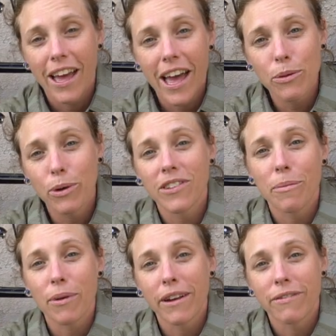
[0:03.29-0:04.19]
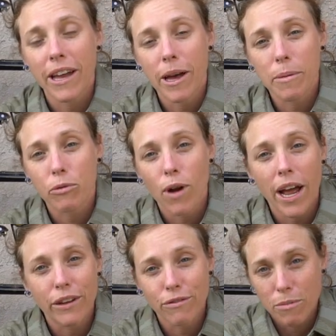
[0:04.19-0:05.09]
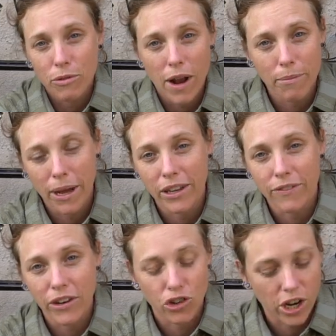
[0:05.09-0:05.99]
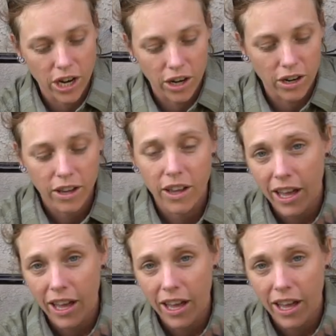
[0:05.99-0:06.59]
Hey, what's up, Rad Fam? Ryan from the Rad Bike Adventure here.